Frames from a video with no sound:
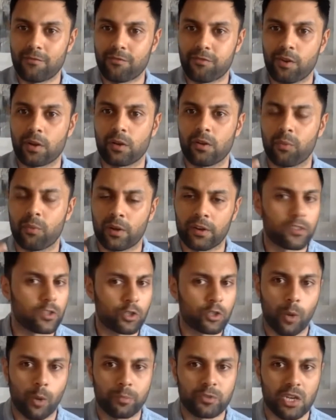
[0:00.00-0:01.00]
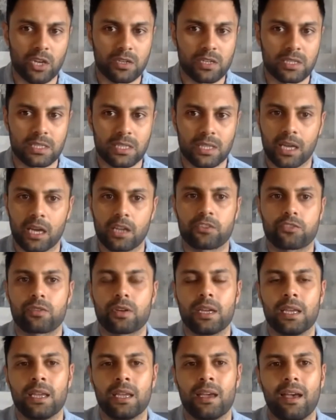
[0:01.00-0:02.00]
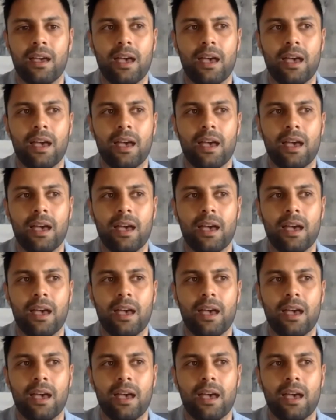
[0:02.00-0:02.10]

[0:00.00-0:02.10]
front of one of the top judges in the country,